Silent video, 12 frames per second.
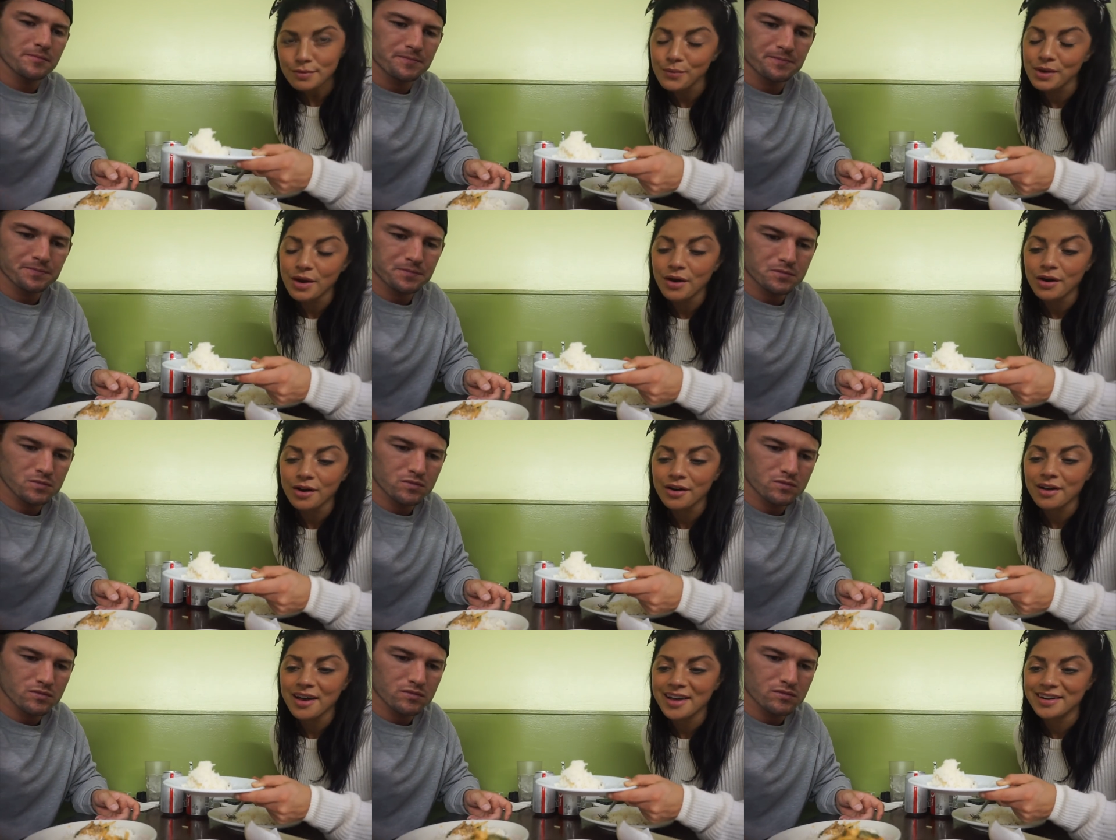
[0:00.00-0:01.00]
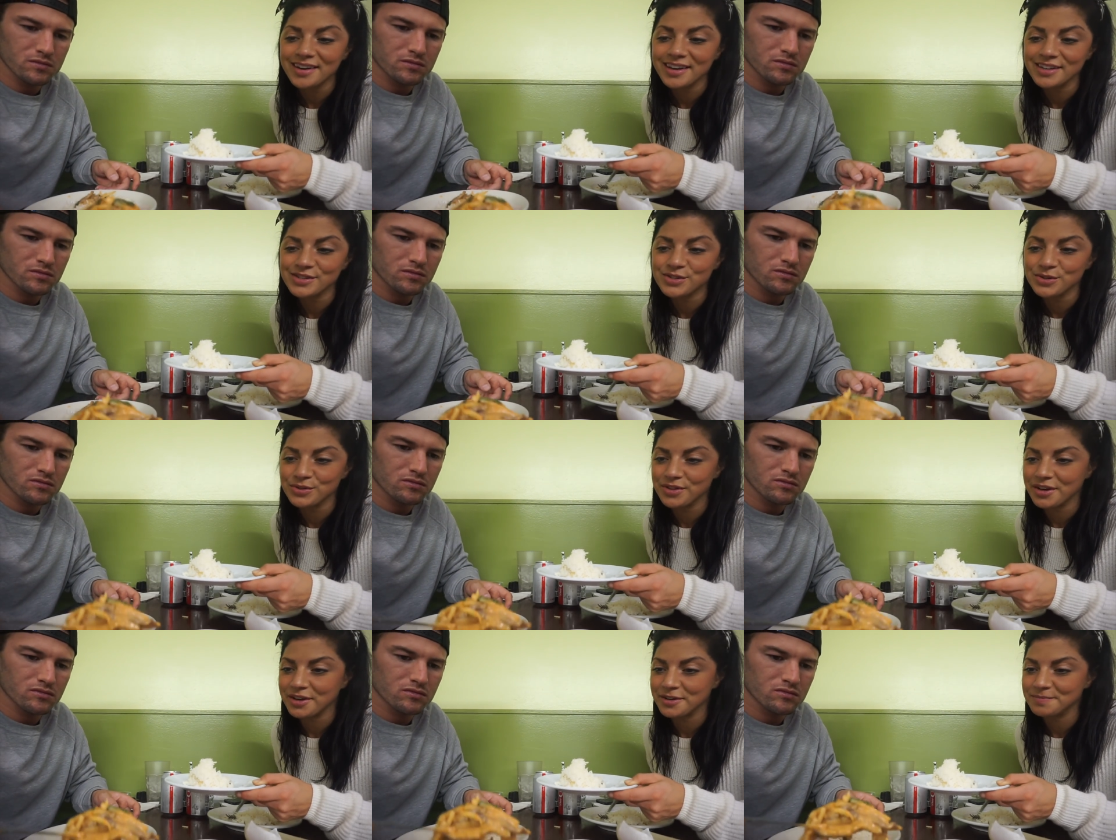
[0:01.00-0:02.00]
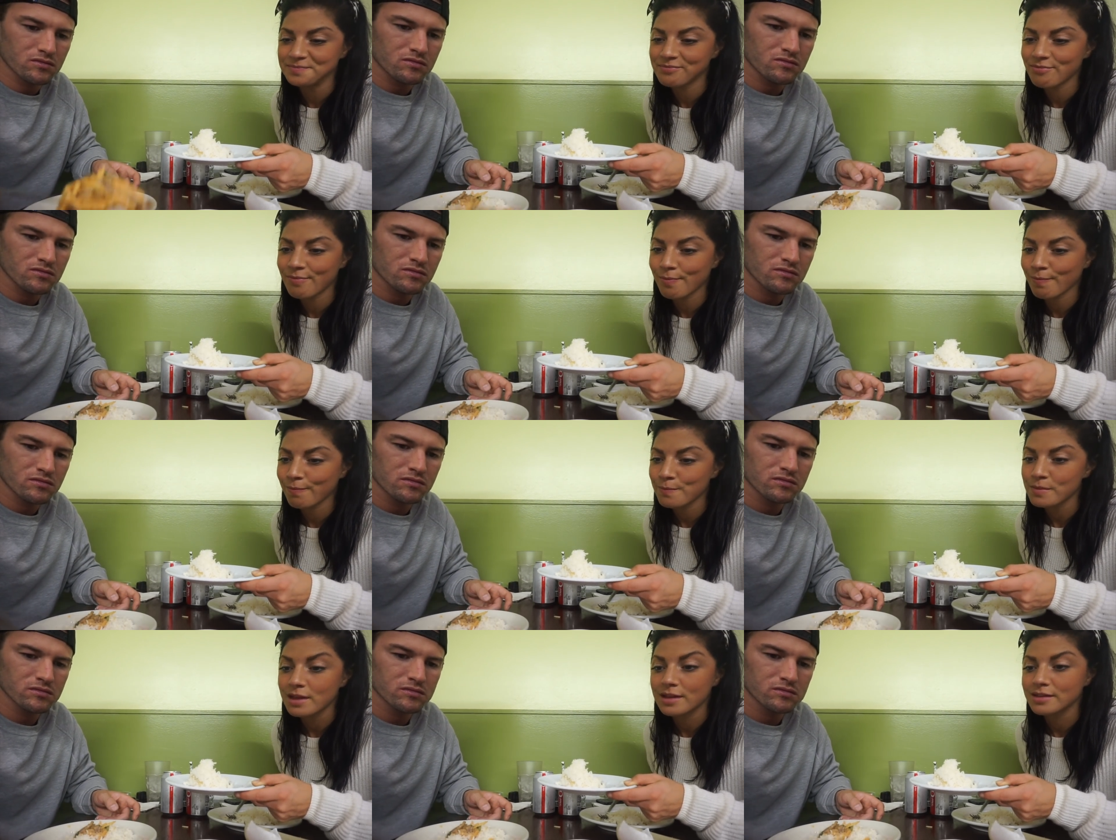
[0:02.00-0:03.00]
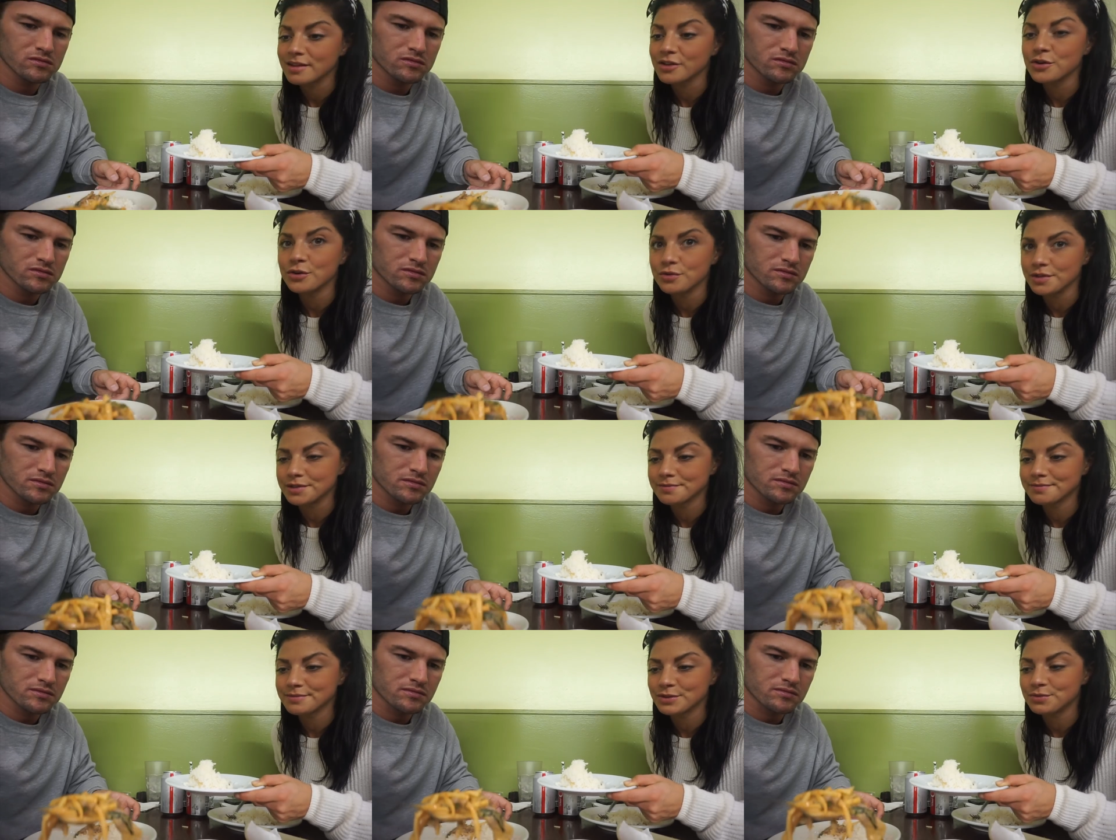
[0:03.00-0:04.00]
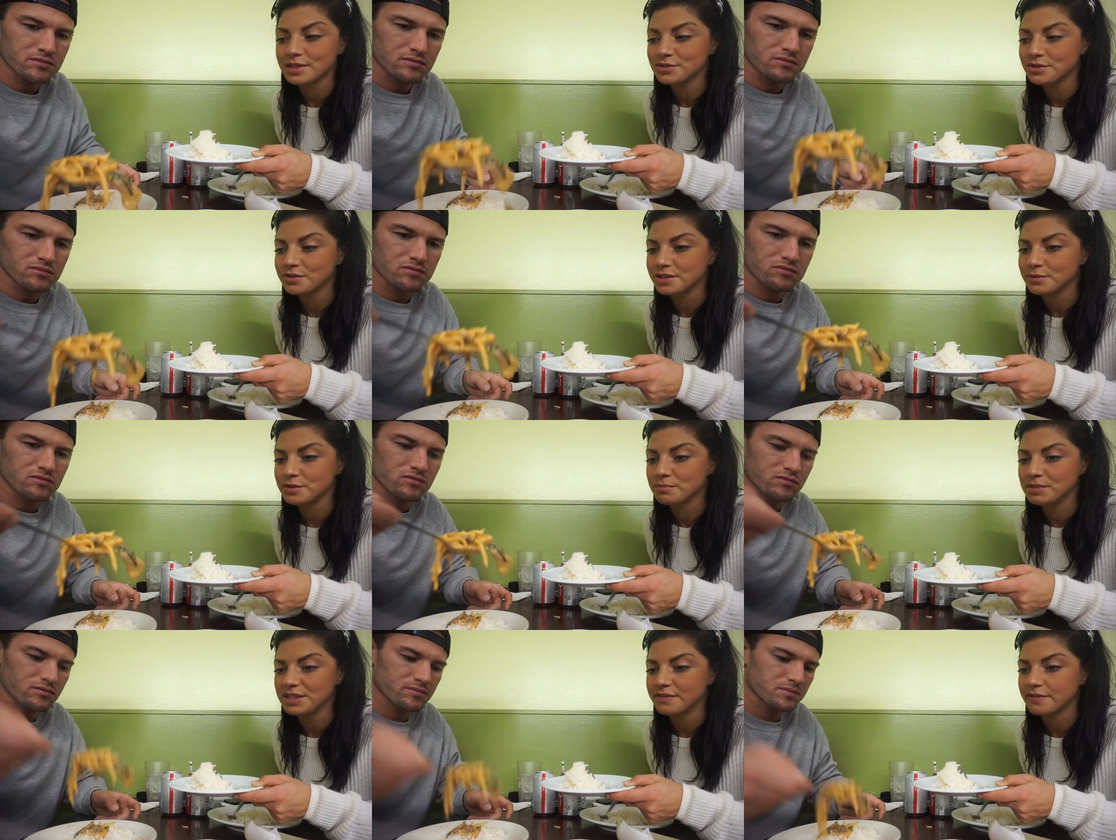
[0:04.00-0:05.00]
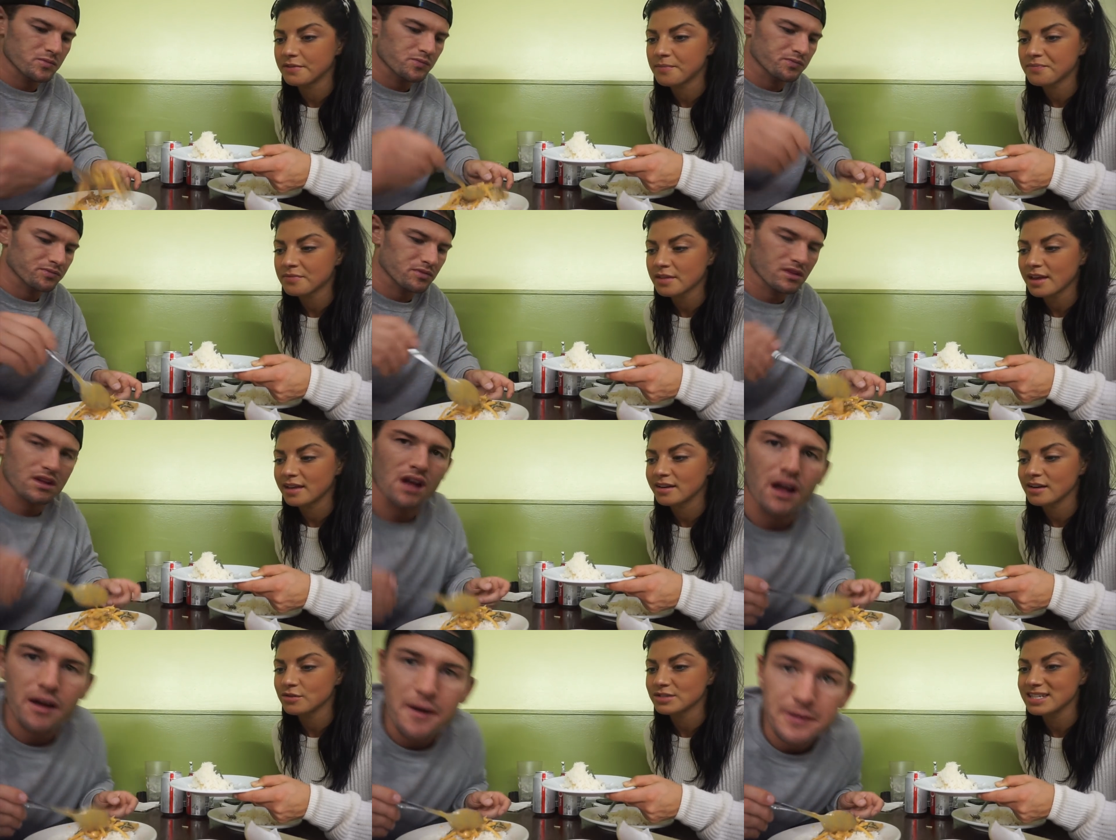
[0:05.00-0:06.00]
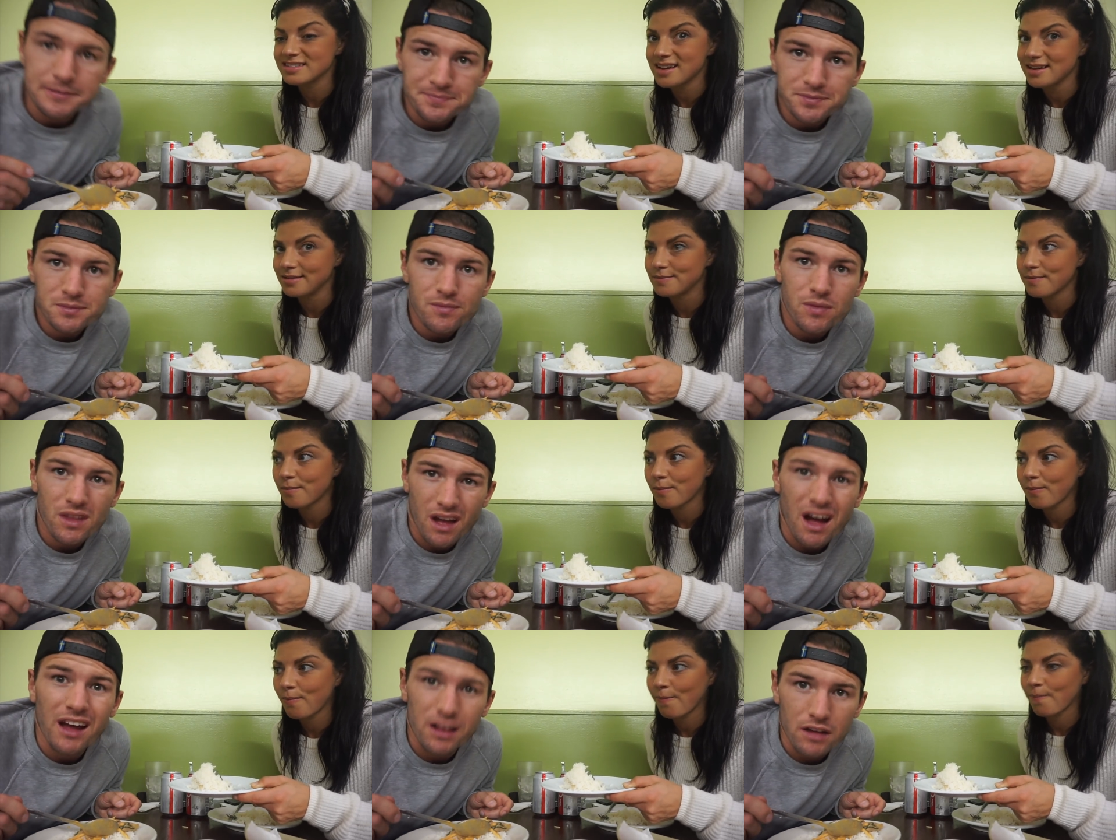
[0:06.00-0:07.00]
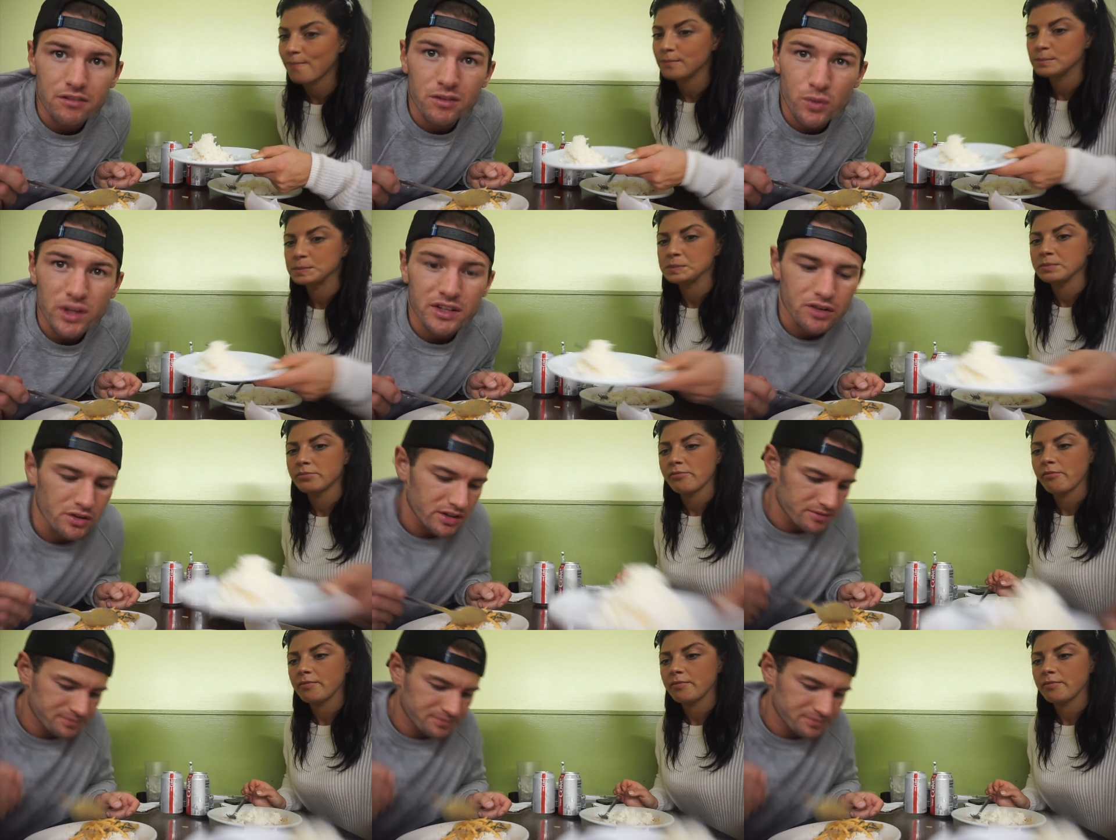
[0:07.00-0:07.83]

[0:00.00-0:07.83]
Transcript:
Speaker 1: We are heading into the the curry, the red curry with beef, and it looks insane.
Speaker 2: I love red curry.